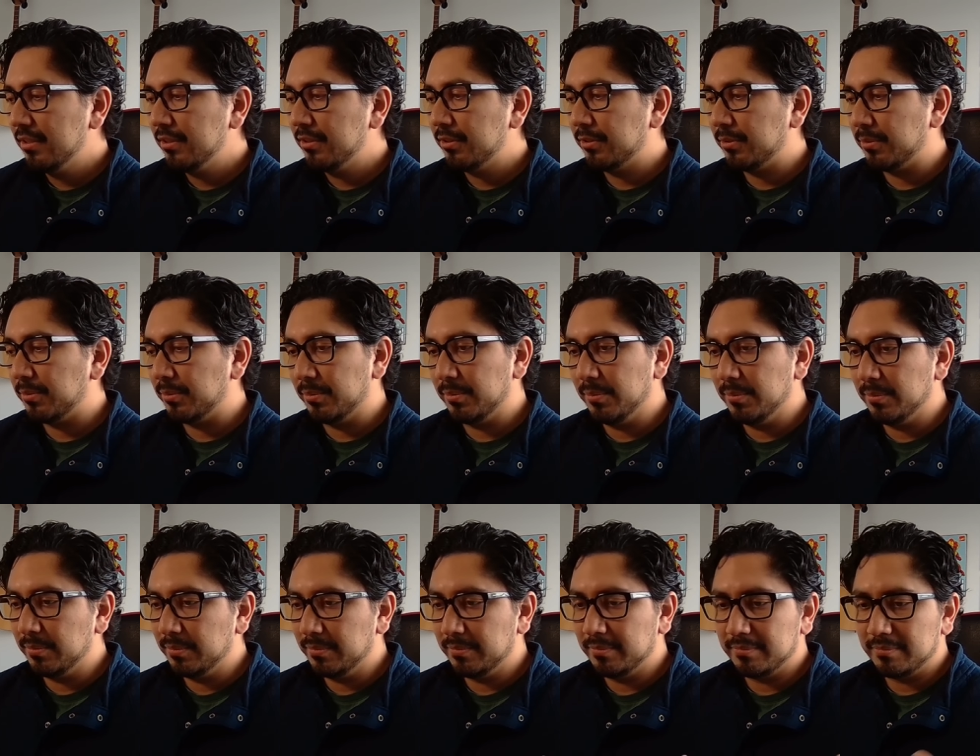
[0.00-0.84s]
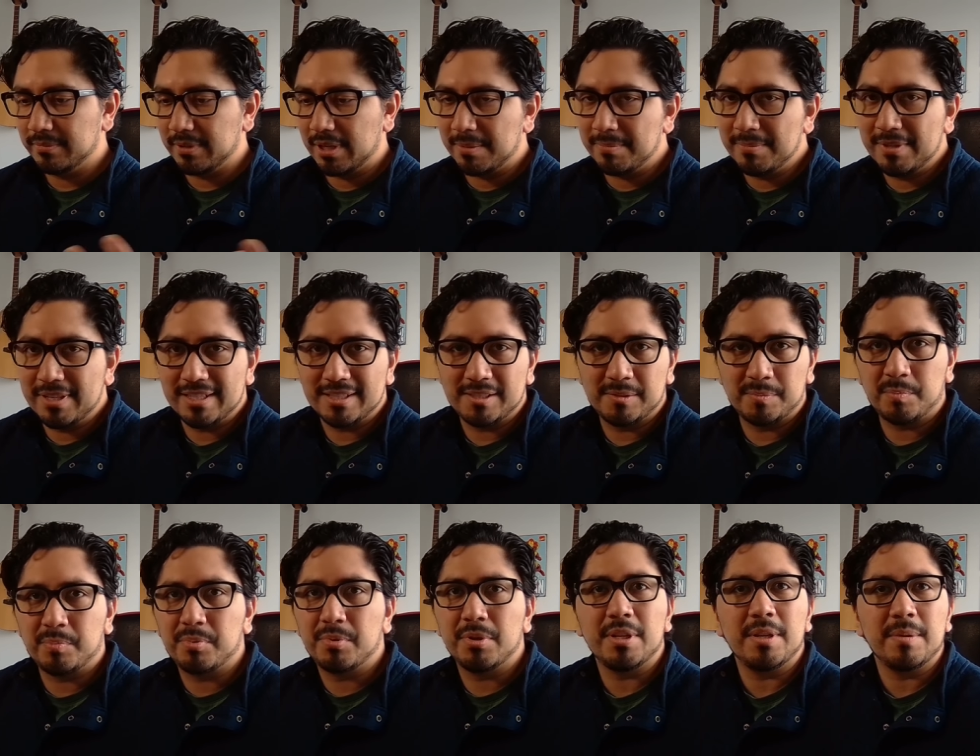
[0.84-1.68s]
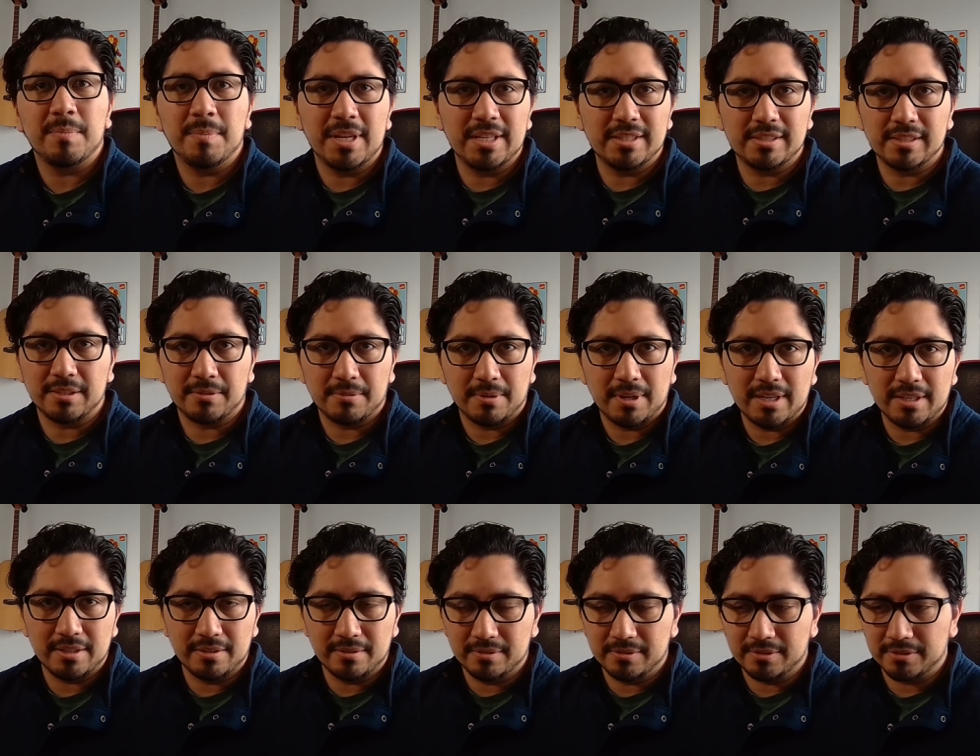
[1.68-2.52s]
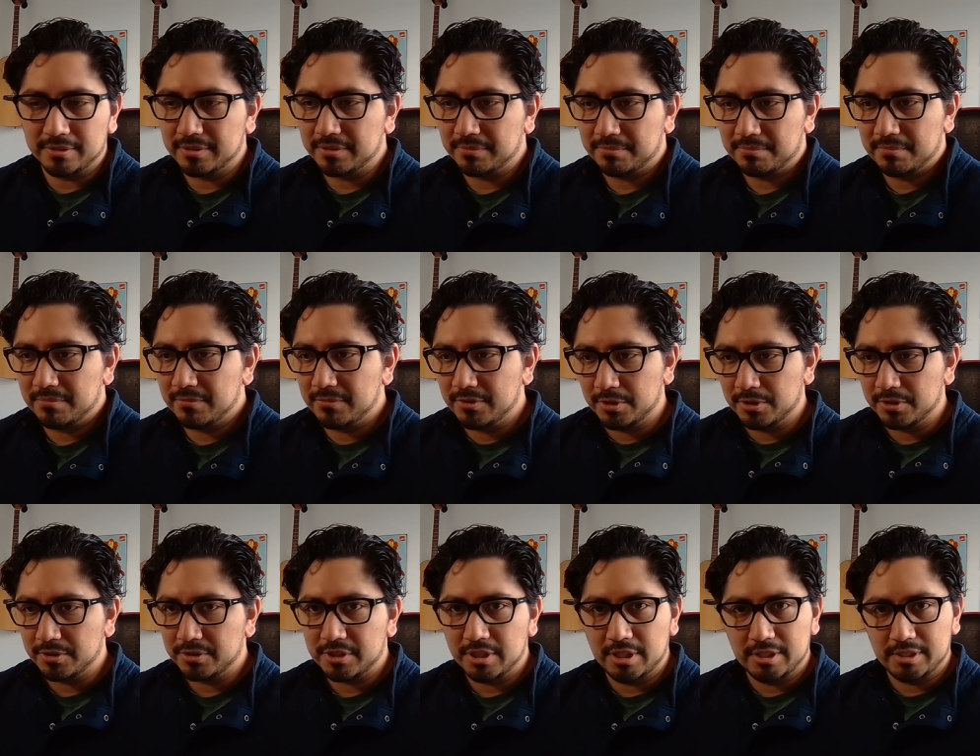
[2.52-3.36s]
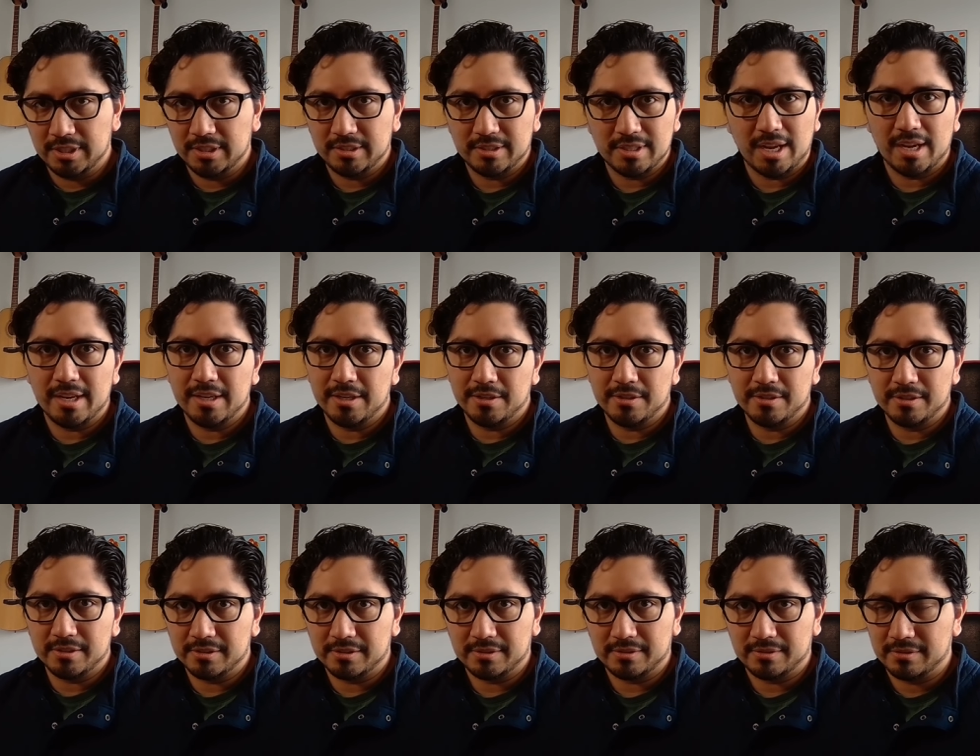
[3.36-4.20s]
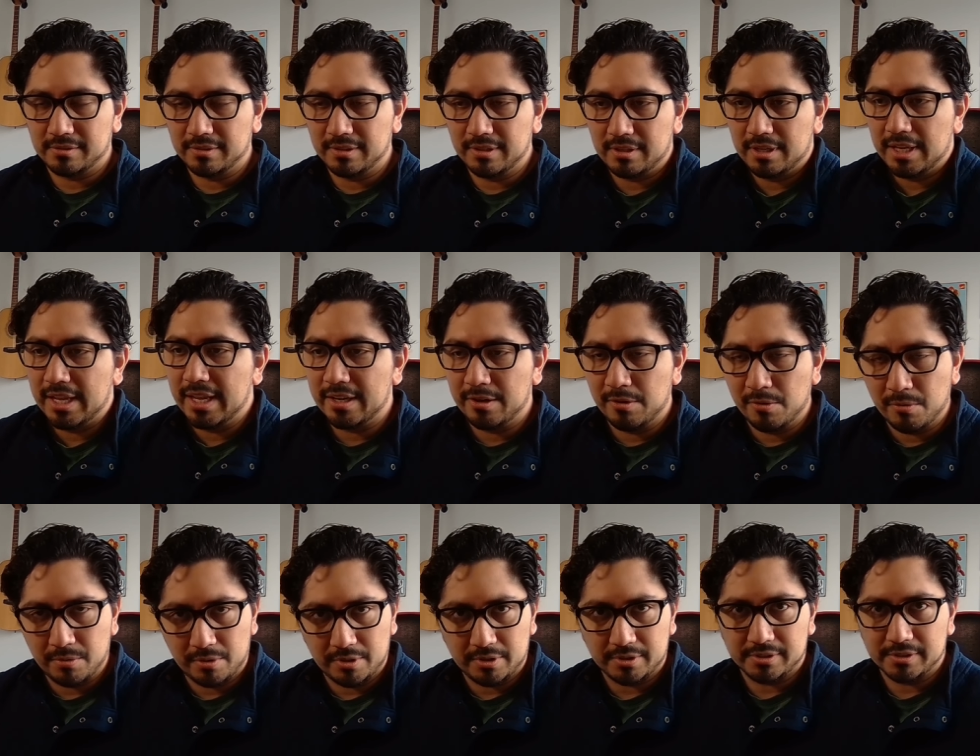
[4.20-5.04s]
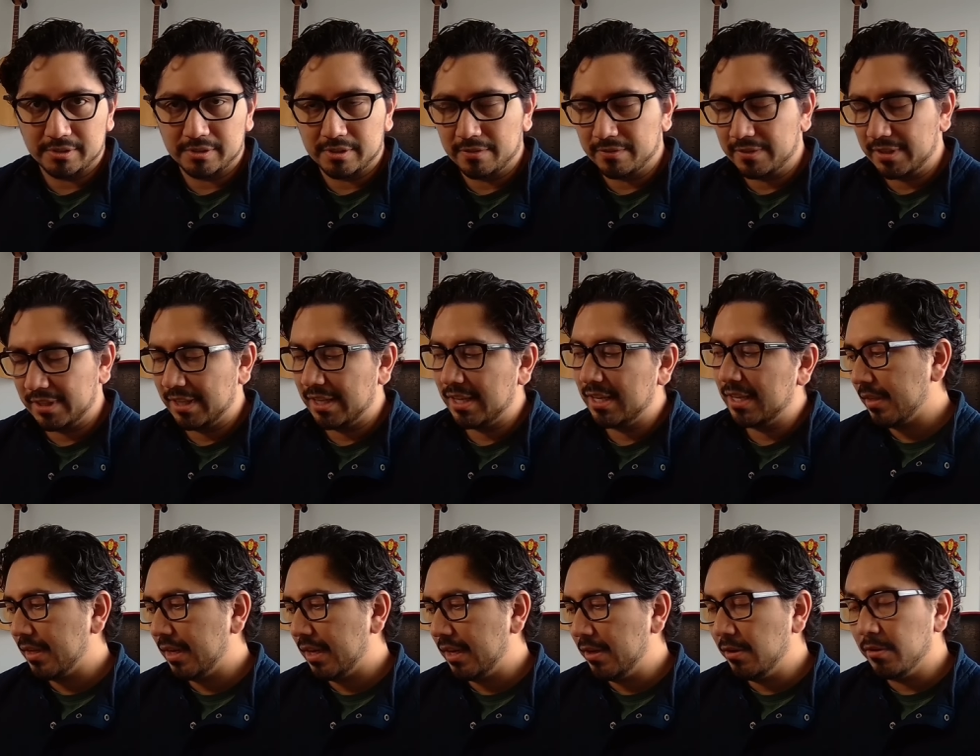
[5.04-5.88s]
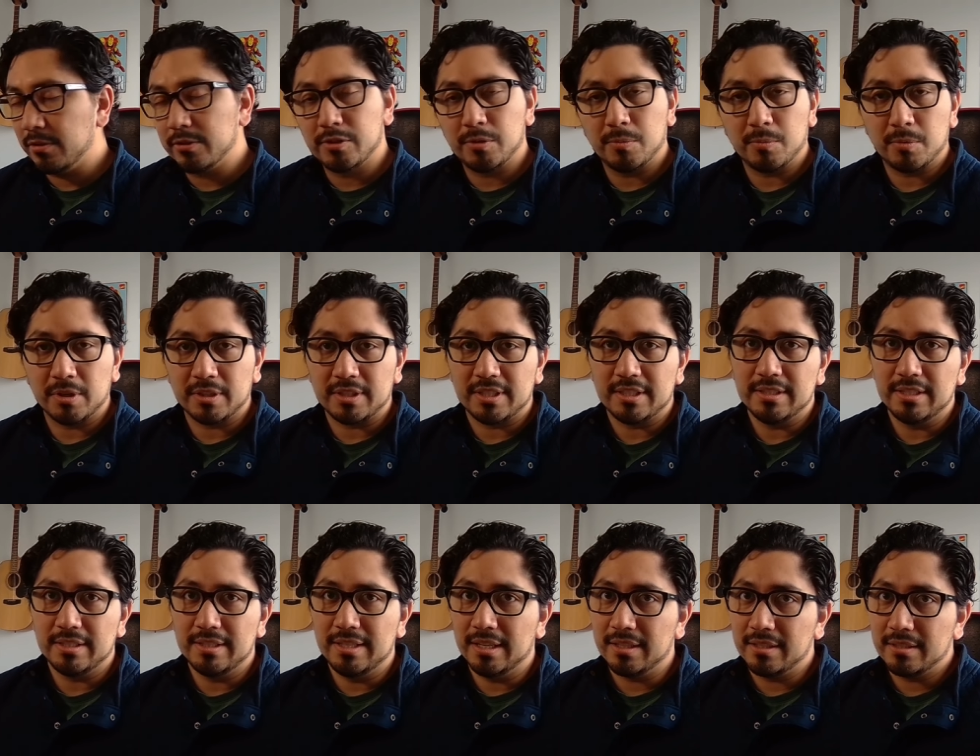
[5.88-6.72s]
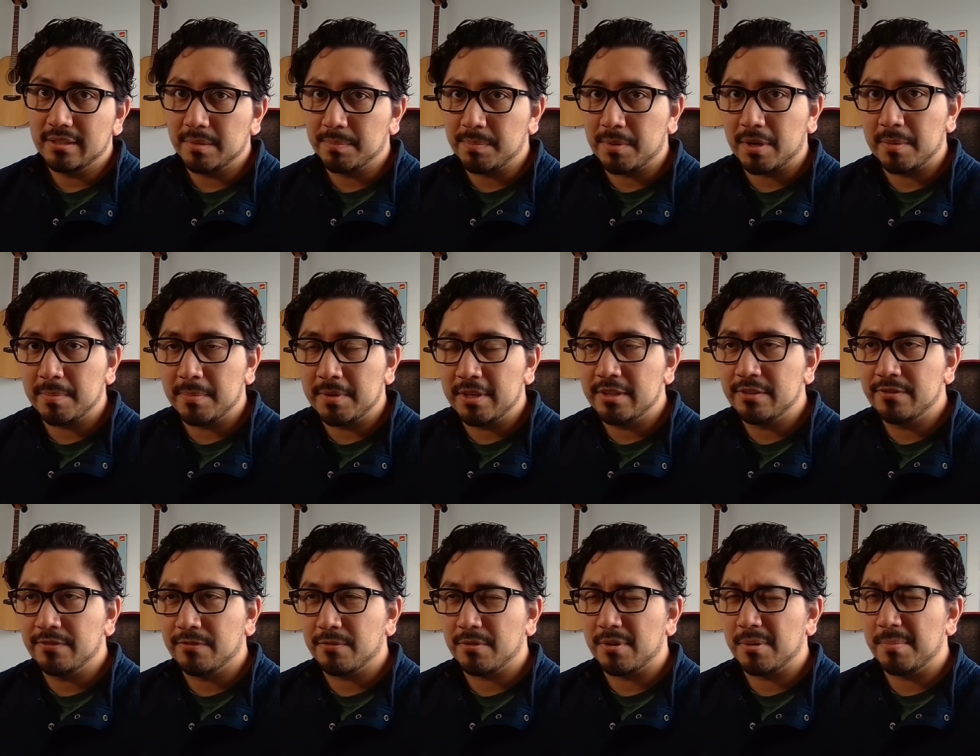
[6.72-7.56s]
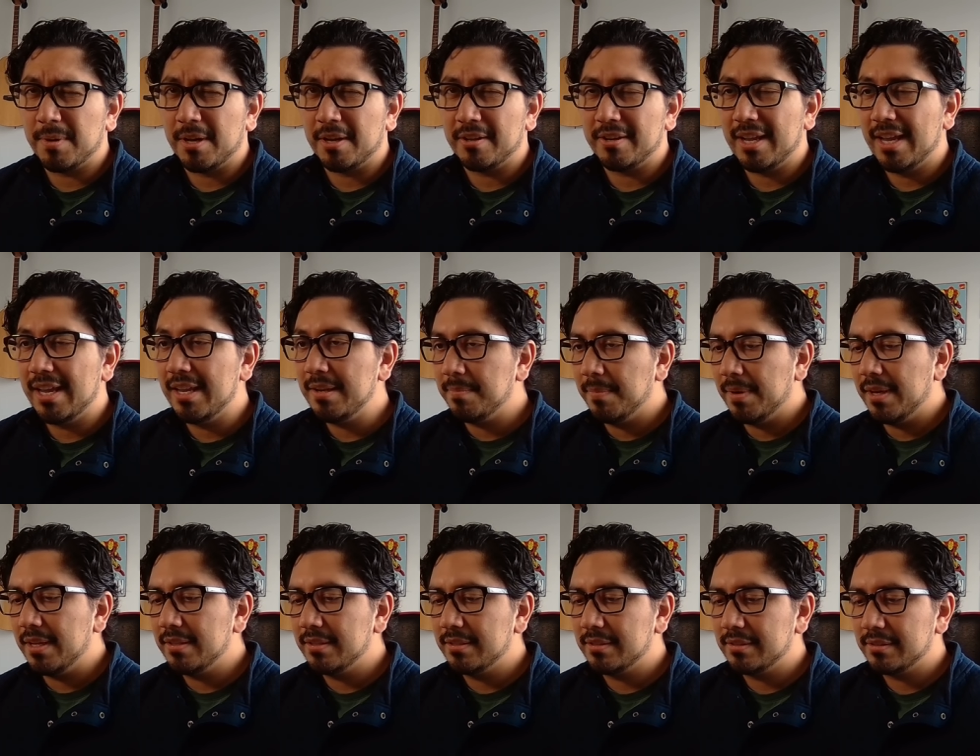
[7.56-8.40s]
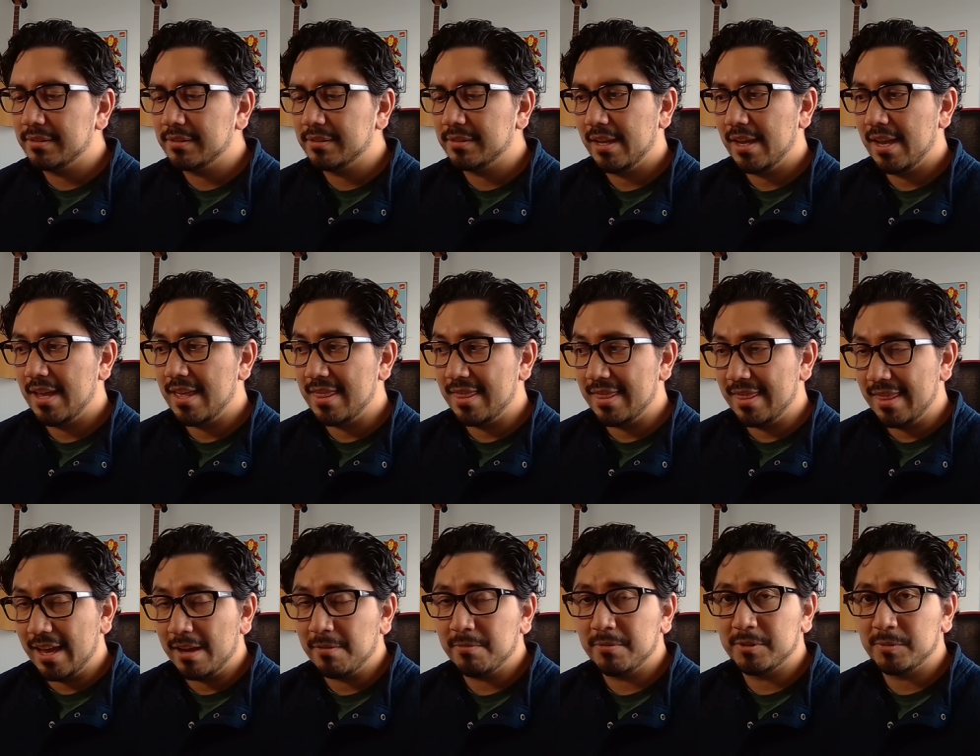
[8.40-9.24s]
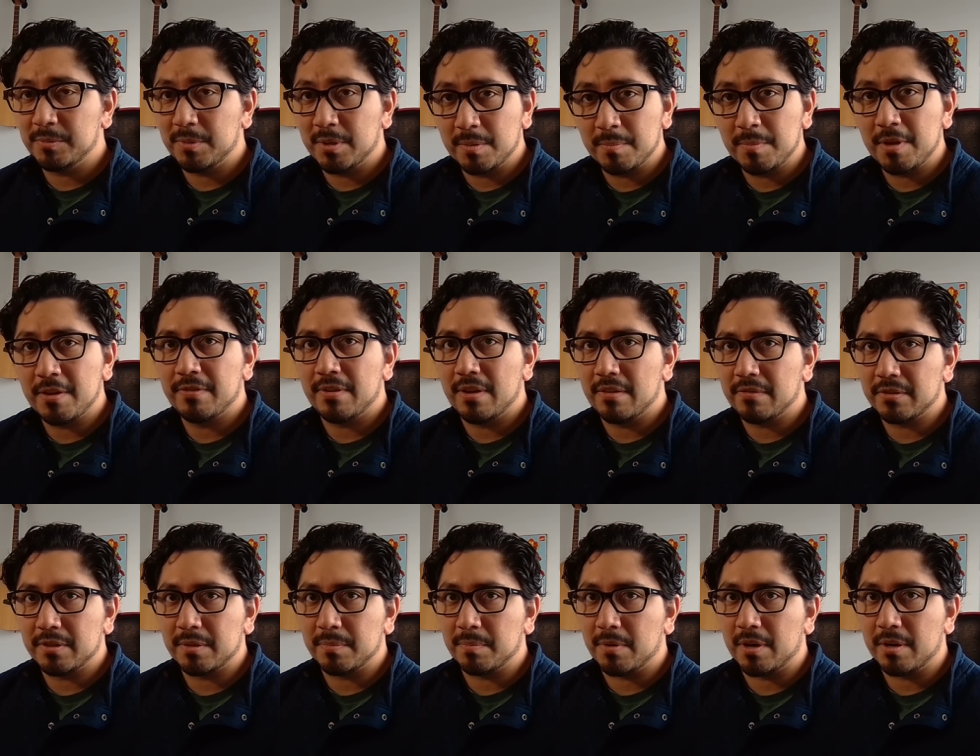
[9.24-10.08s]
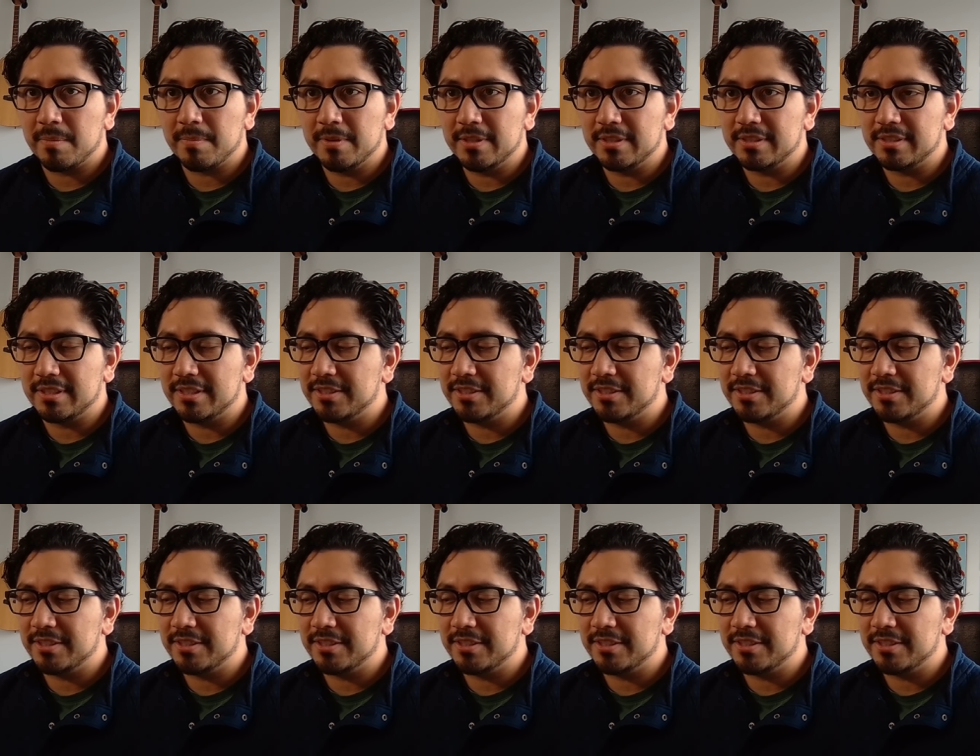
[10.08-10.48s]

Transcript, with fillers: To, I mean, it's pretty basic, right? You just you're changing tires, getting orders and stuff like that. I also worked in the deli department for about eight months, and that was one of my favorite departments.